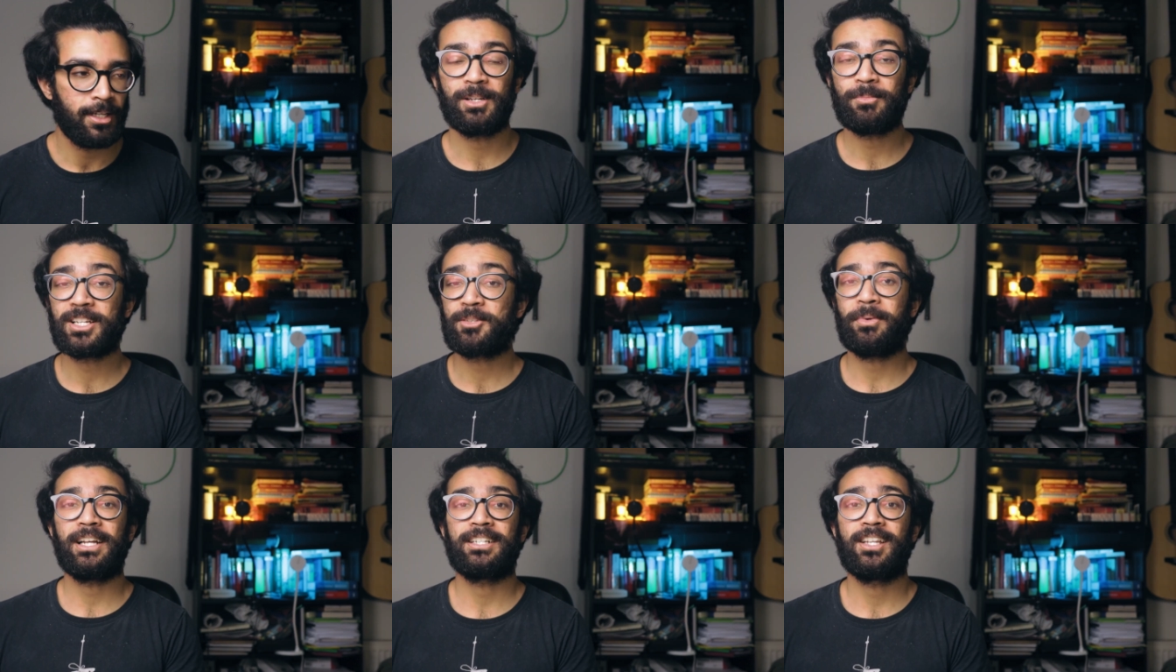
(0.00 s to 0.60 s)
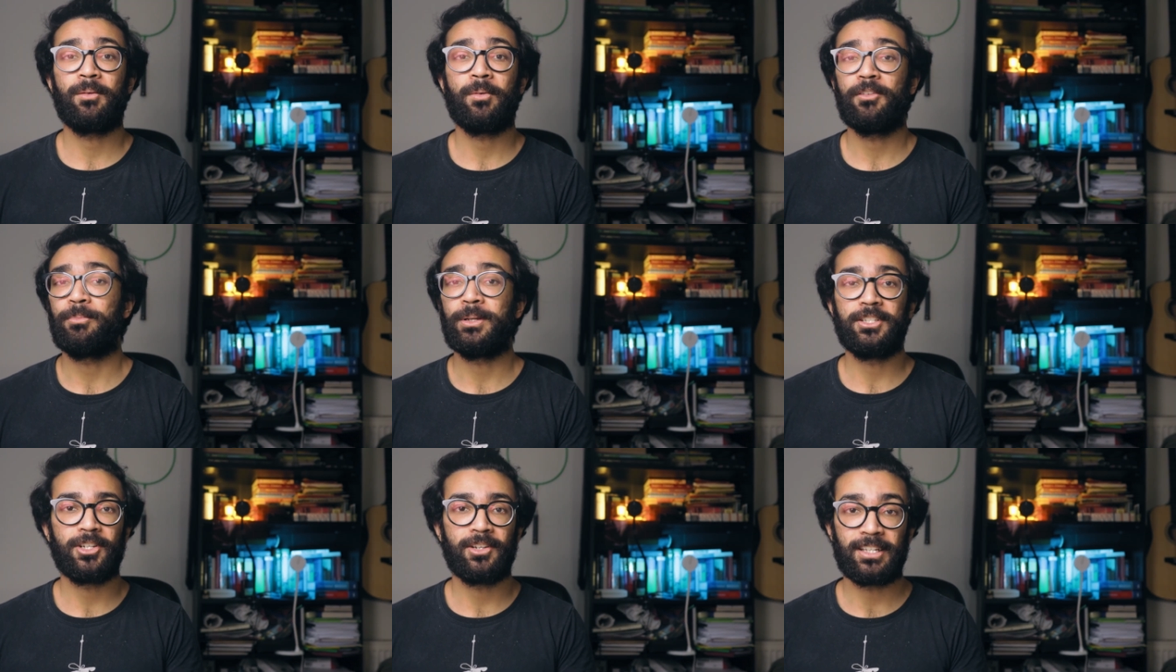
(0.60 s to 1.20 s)
But in my spare time, I've
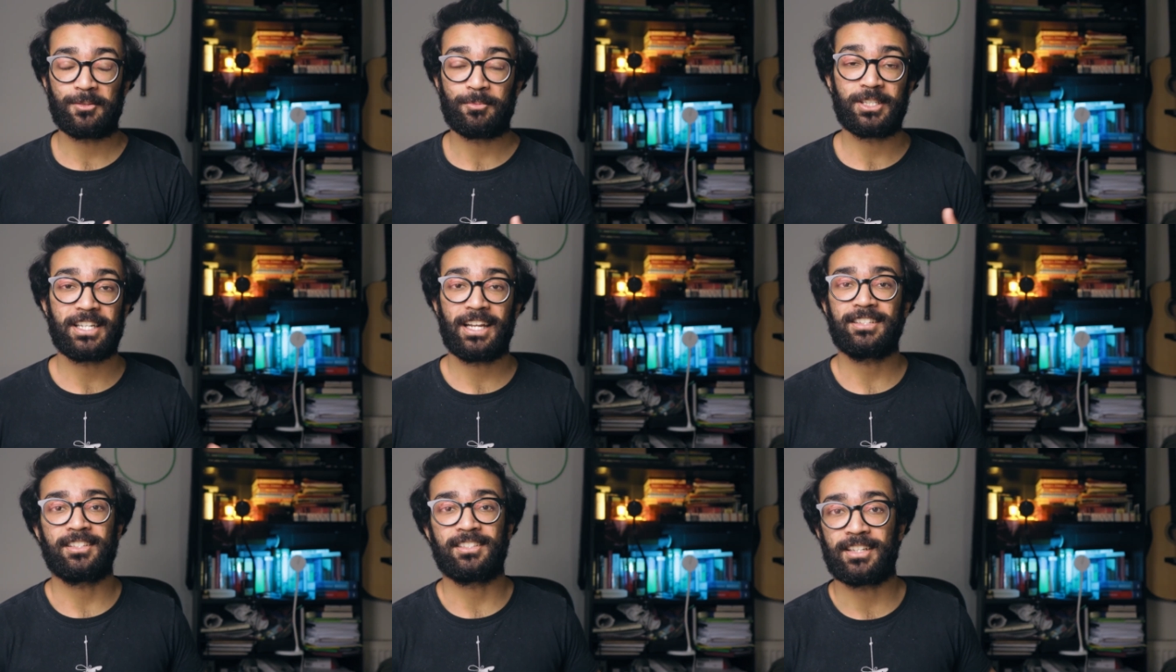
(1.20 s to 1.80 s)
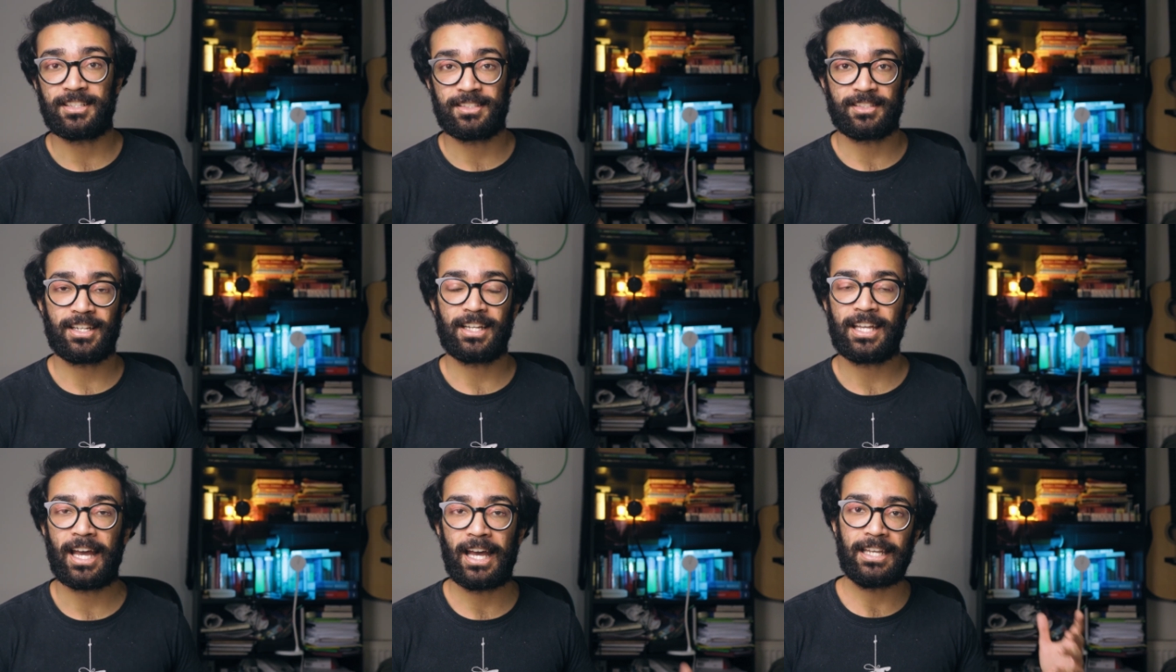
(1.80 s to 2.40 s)
been doing as much exercise as
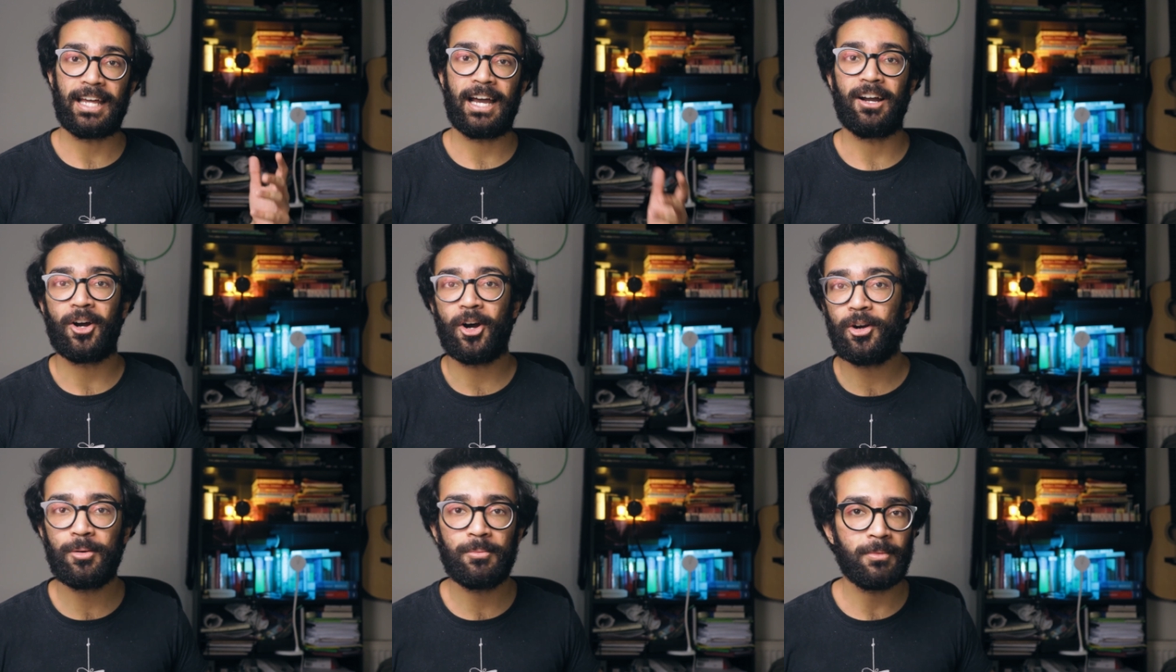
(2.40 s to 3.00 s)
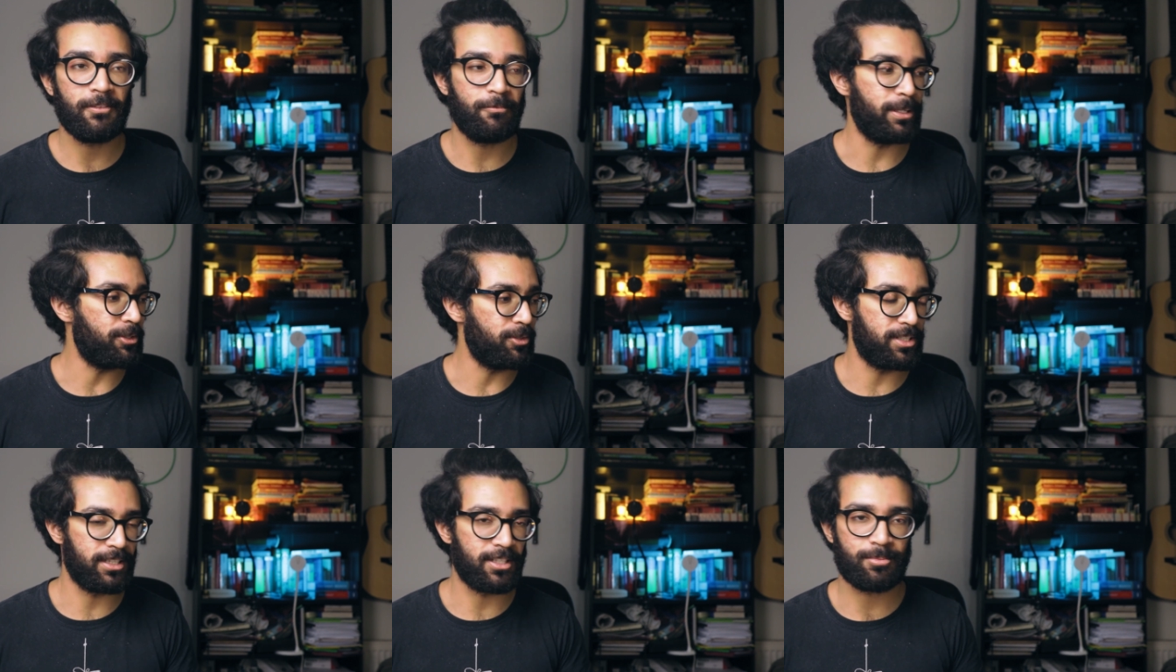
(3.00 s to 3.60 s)
I can at home. I've been
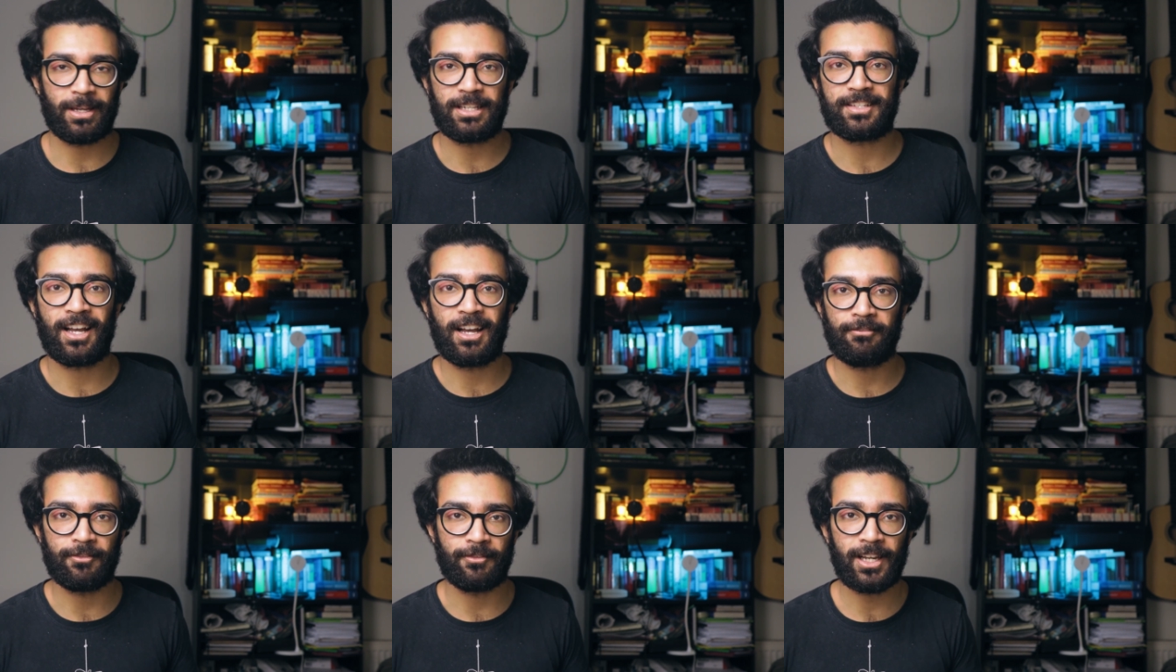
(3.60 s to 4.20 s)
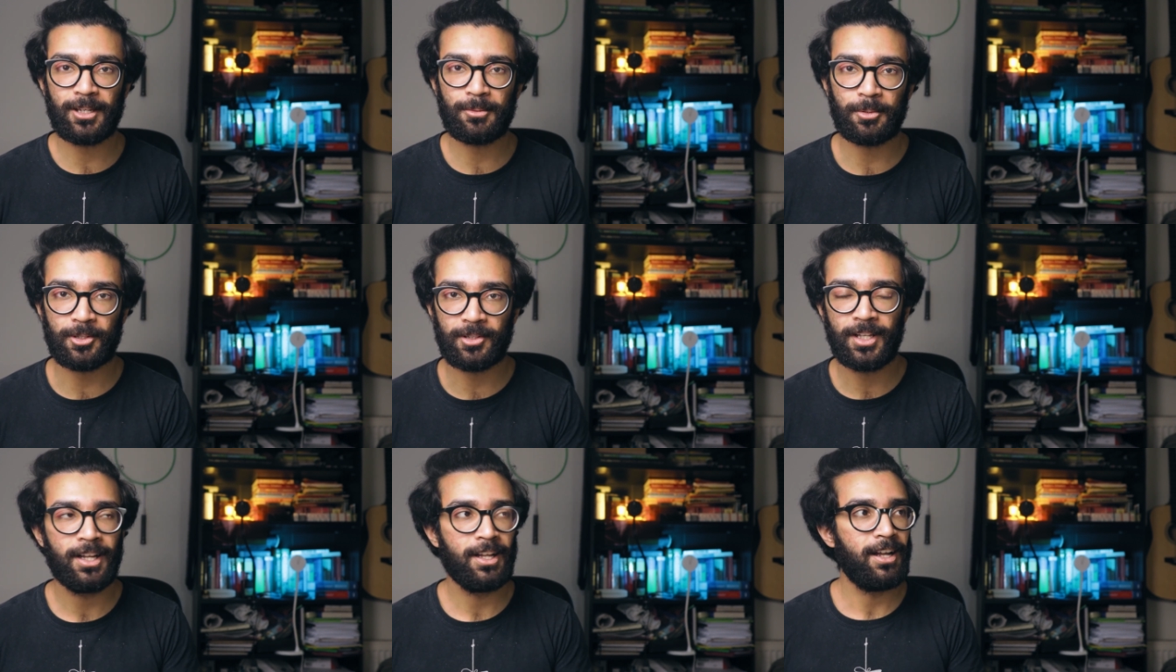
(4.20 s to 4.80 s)
using the space I have
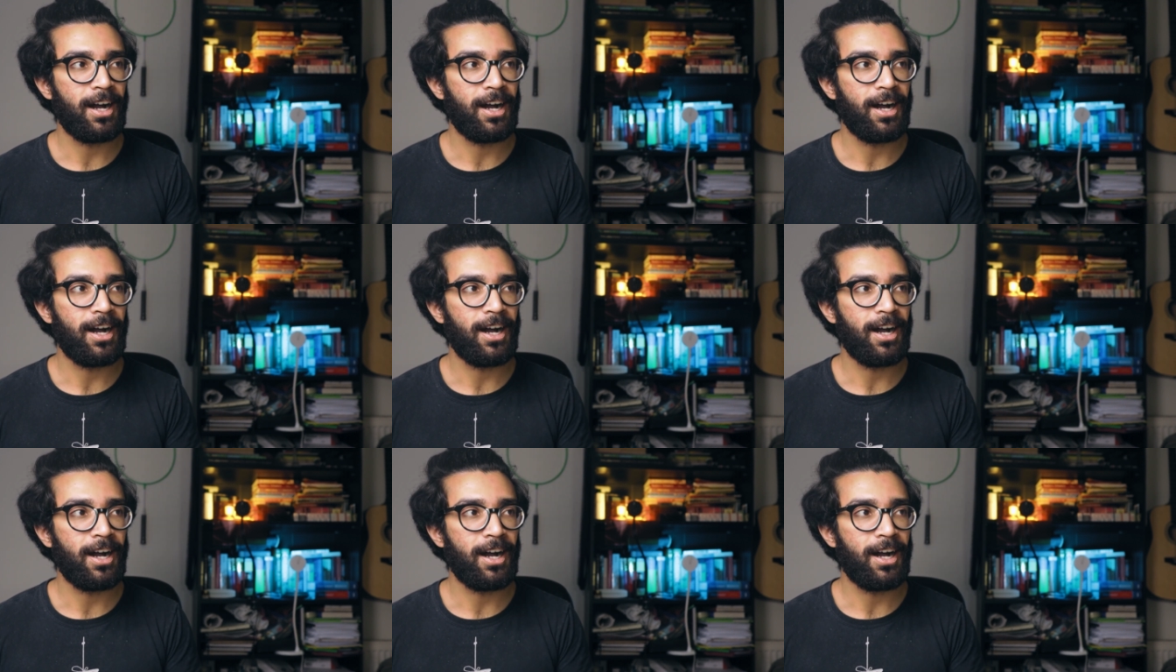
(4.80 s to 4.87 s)
available.